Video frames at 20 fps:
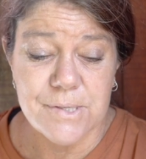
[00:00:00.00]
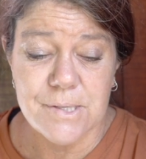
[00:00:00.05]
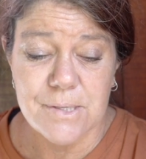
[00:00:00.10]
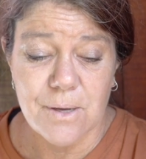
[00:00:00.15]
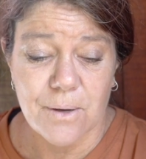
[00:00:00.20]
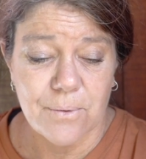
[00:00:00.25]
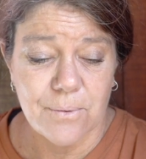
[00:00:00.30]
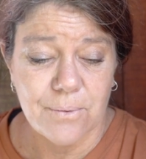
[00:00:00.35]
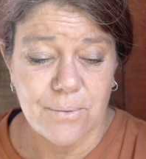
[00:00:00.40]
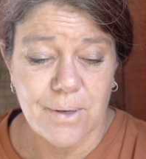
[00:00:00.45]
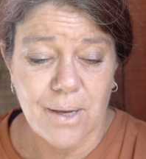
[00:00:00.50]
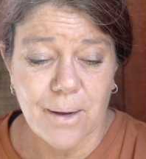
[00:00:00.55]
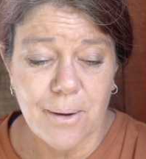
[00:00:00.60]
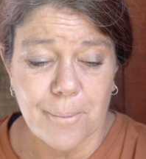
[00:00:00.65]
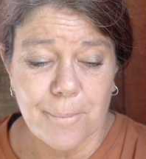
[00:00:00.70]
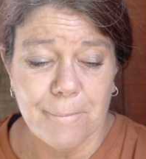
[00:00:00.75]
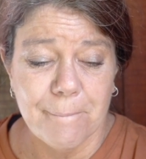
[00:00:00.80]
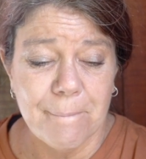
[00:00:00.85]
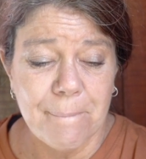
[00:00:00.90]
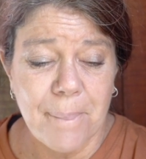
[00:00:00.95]
So yeah,
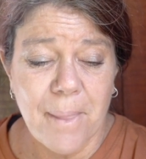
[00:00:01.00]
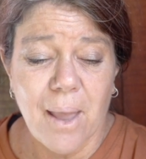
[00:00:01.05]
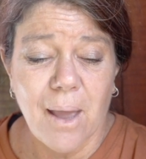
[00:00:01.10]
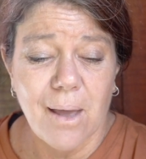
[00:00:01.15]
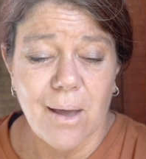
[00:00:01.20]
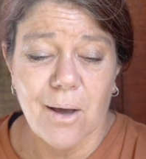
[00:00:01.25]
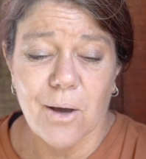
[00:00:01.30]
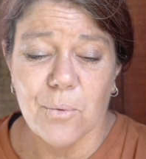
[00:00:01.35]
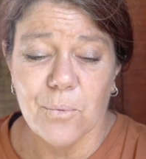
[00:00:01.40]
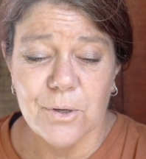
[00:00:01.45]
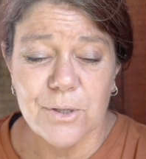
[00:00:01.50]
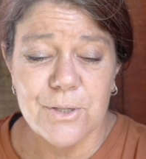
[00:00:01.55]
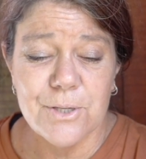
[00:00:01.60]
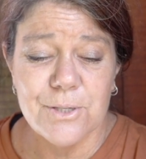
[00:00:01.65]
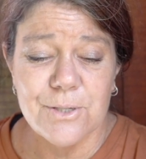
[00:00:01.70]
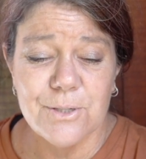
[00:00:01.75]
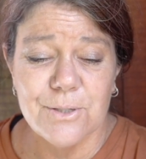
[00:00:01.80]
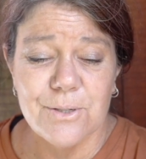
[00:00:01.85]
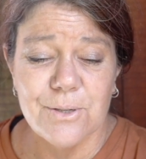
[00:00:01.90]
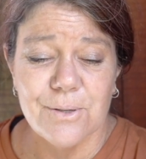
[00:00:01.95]
I
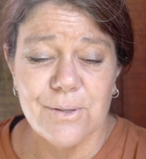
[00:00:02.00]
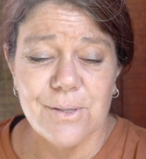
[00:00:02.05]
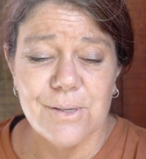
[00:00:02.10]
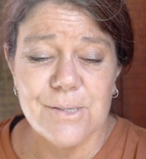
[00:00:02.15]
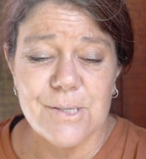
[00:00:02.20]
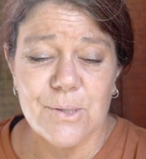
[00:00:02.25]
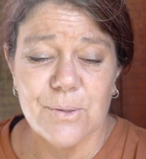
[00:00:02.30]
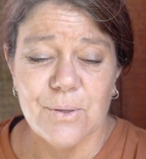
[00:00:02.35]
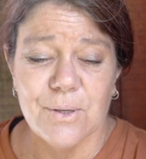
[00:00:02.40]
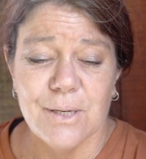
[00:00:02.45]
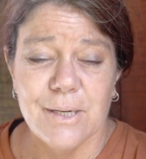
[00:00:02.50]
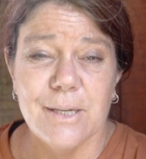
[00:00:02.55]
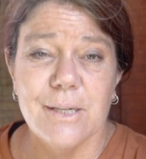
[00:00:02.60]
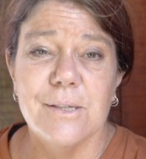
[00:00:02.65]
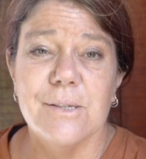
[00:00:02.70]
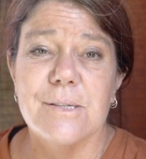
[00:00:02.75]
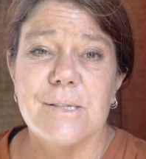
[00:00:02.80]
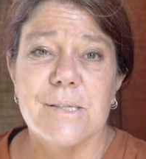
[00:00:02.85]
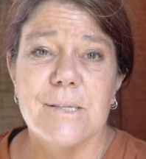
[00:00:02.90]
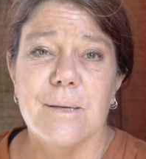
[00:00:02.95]
wanted to do this early
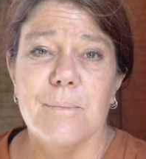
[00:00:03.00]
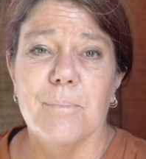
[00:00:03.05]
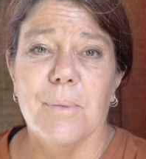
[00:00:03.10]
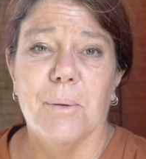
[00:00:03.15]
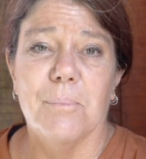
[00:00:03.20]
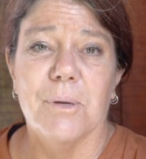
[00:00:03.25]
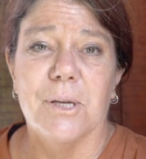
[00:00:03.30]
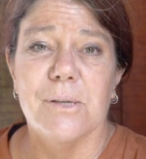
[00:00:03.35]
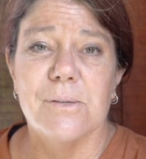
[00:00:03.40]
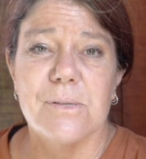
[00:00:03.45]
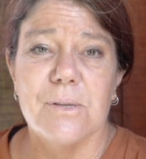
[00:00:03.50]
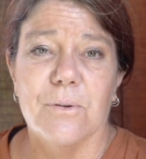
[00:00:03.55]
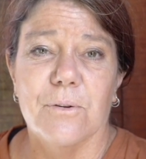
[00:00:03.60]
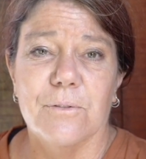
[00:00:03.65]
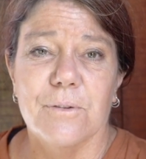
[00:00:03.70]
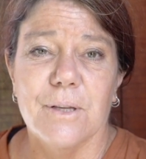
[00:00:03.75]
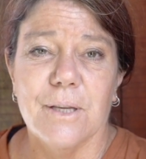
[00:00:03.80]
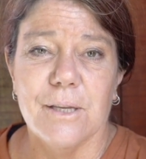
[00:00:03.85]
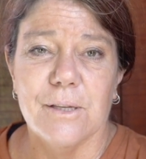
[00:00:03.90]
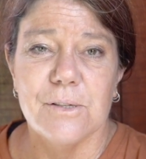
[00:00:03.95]
in December because I
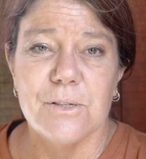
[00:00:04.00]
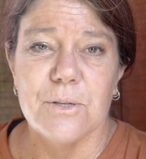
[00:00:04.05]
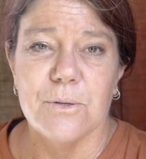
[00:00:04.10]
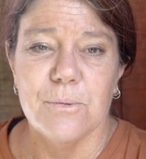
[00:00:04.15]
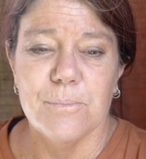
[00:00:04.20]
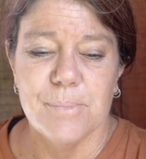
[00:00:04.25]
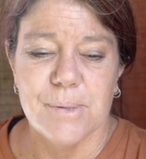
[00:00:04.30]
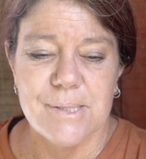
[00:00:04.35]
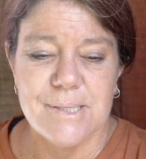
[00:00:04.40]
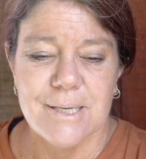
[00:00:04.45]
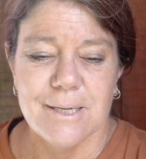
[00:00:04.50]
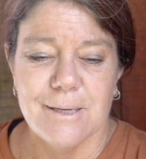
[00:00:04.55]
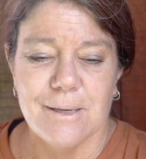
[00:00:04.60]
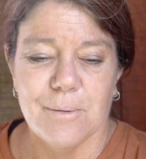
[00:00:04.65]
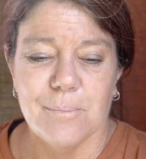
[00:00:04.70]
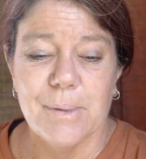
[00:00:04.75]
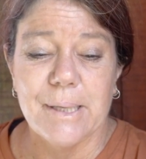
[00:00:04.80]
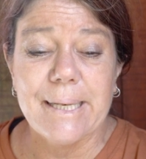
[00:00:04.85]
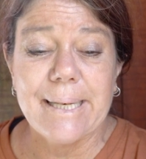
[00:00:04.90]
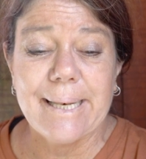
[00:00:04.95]
often get too busy
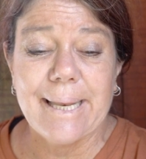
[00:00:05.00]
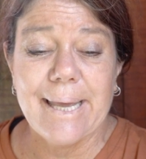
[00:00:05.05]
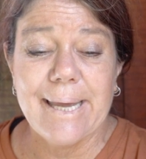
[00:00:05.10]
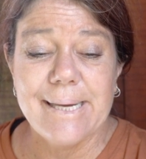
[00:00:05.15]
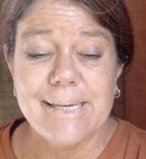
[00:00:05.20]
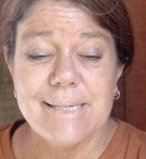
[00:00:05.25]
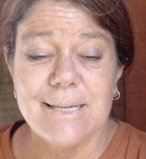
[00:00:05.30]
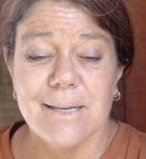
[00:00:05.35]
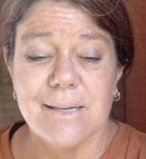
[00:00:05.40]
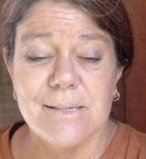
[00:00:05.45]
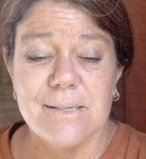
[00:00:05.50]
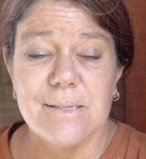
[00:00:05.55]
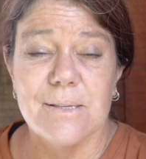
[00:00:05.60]
a bit later,